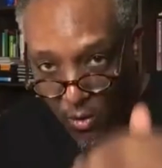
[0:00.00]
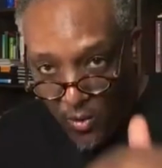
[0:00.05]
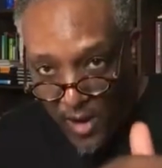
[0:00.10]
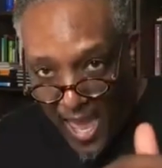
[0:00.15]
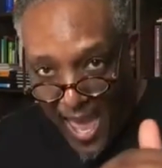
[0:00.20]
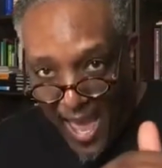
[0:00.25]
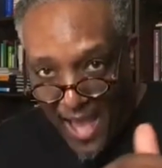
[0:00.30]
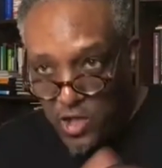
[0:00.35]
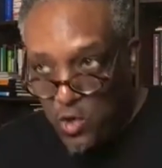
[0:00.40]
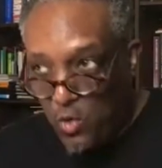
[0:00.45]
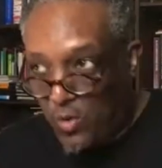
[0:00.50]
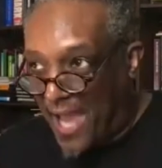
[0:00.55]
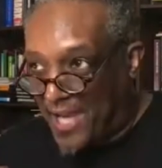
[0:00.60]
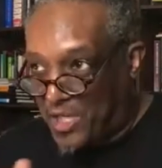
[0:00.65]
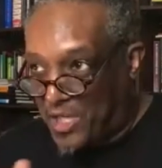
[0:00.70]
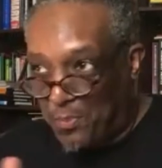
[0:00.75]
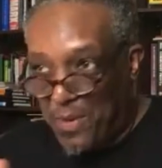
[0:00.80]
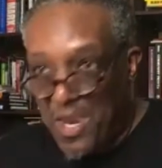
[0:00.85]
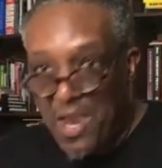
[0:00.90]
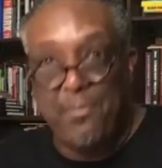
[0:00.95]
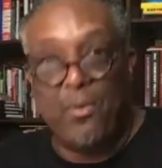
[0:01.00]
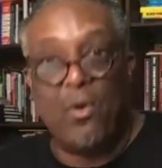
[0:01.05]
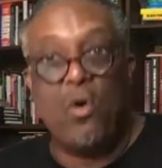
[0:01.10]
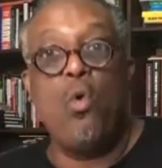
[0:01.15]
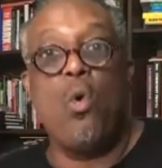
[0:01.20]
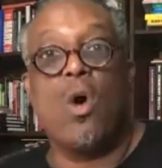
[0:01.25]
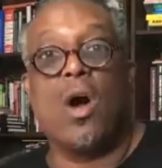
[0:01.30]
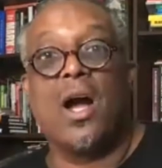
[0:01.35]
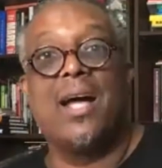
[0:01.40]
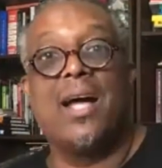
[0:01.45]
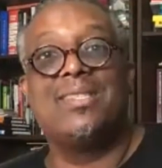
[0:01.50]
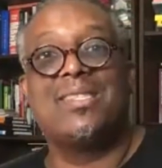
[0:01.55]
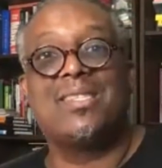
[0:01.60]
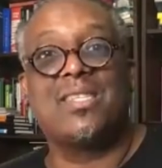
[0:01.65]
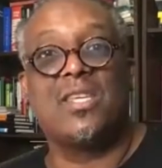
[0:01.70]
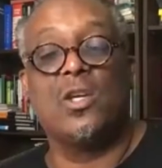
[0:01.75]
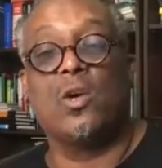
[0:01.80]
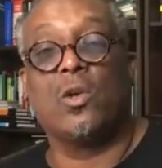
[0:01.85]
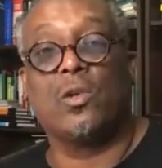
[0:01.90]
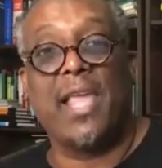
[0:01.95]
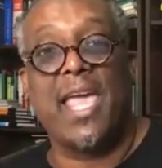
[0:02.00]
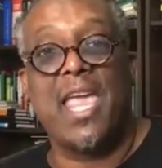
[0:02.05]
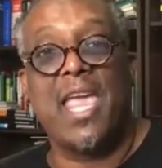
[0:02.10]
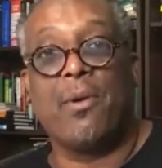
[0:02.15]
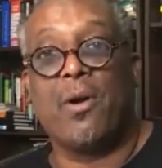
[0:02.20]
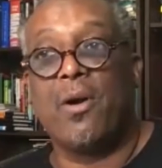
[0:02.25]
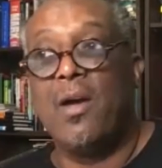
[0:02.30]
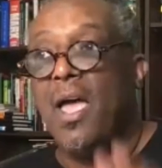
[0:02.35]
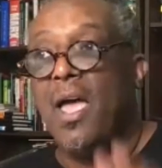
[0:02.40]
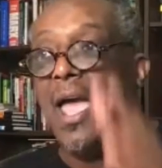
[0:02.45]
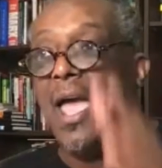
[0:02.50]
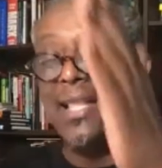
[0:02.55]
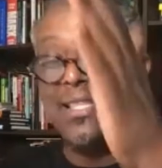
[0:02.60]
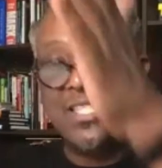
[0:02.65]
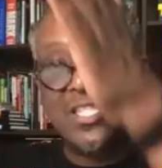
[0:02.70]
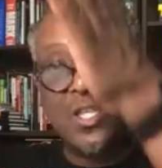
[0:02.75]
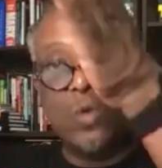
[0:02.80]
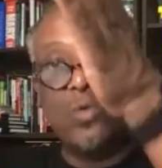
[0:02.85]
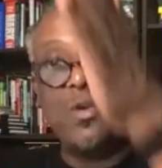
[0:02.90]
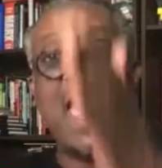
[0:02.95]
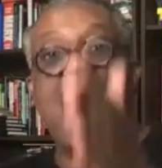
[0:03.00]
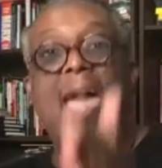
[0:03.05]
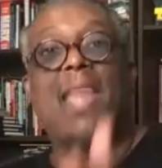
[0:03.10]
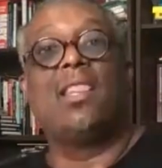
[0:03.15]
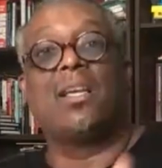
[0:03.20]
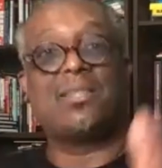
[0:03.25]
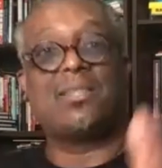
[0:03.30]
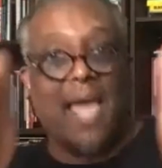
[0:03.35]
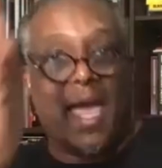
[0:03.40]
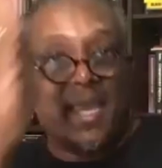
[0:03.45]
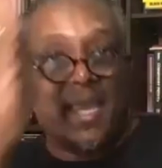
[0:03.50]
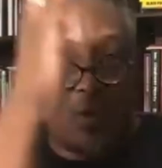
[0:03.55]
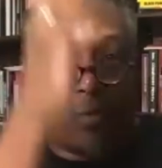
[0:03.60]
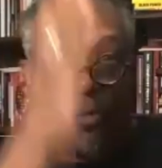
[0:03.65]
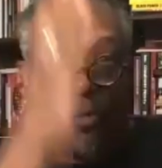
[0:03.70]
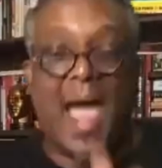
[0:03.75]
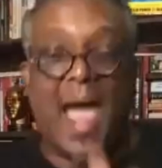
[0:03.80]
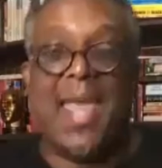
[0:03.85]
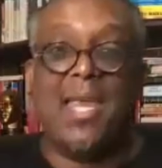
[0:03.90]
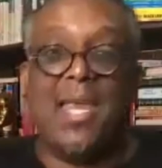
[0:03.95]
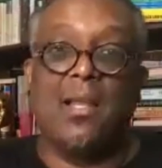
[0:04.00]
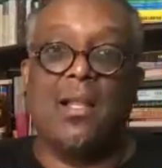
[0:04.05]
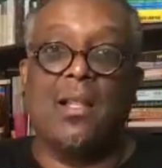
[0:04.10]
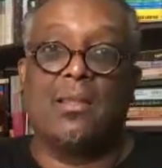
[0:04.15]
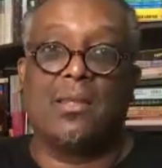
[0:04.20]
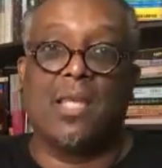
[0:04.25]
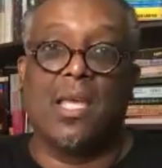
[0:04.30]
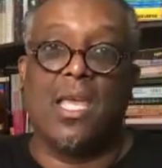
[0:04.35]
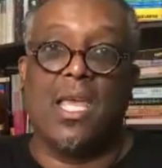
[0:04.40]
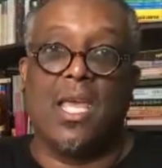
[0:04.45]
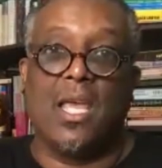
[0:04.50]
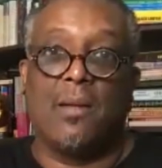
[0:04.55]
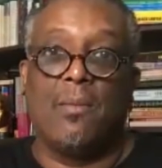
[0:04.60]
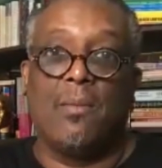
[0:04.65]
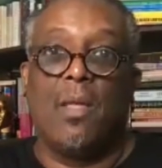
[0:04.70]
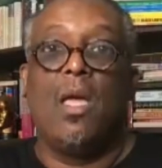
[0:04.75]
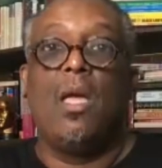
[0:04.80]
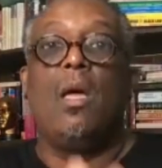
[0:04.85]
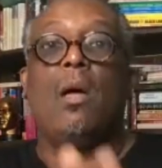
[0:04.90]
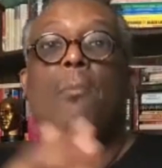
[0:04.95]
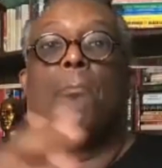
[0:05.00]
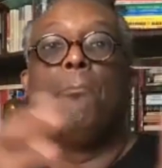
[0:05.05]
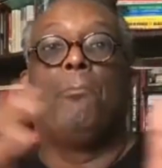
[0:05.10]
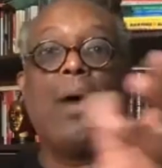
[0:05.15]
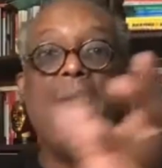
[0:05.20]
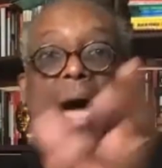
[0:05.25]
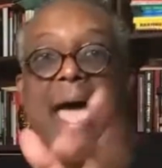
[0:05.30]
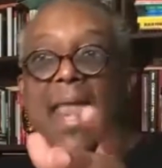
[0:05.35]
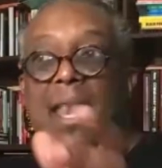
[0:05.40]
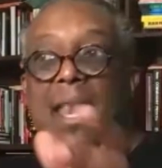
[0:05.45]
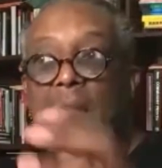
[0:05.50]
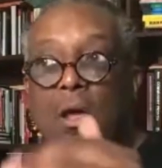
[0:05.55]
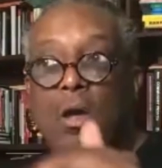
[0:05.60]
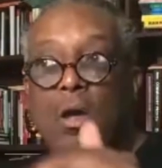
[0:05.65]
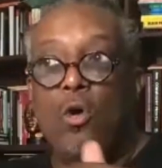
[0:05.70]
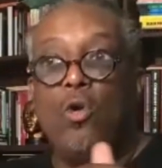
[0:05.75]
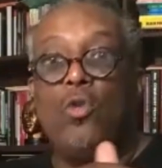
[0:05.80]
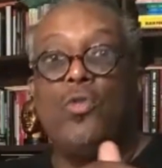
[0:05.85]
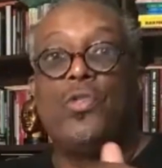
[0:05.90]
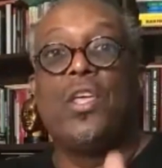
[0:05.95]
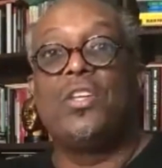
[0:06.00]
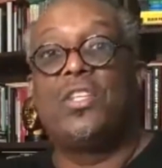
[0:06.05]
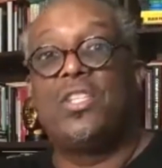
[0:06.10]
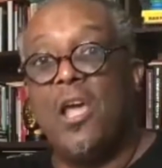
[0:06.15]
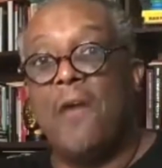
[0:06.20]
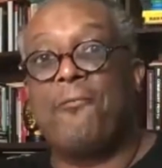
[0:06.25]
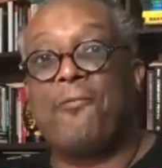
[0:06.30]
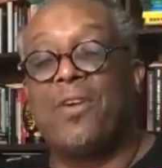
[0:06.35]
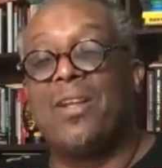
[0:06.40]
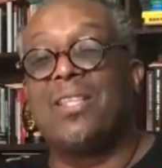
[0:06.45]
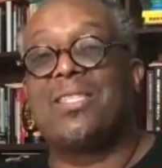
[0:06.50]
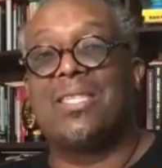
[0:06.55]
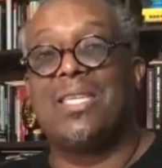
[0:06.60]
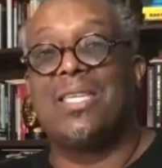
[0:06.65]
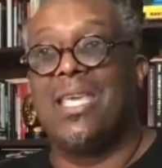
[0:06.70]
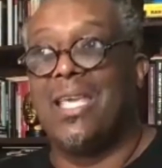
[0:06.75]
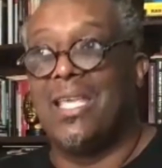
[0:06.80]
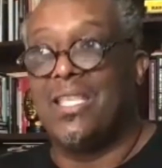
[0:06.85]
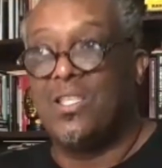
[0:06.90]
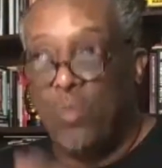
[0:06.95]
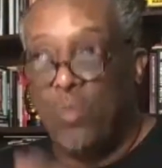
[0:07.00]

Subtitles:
that, you got the people who are unskilled labor. And so now it looks like the white thing. But the difference is